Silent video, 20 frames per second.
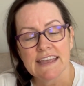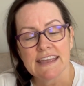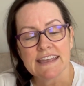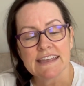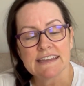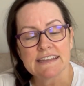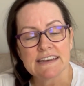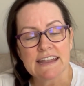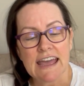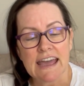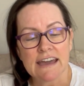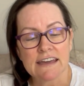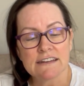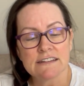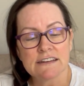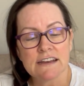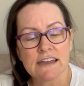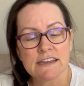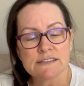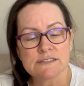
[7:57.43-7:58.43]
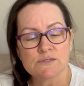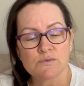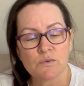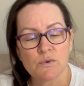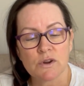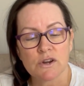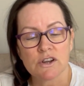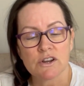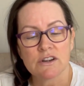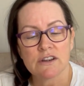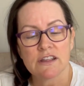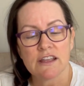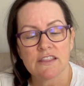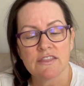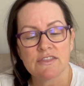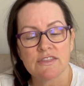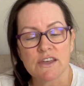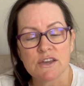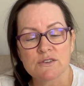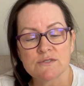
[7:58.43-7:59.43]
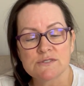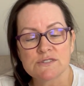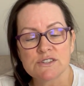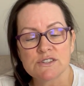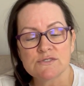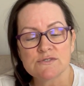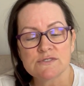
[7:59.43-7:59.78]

In Adonai's word, those who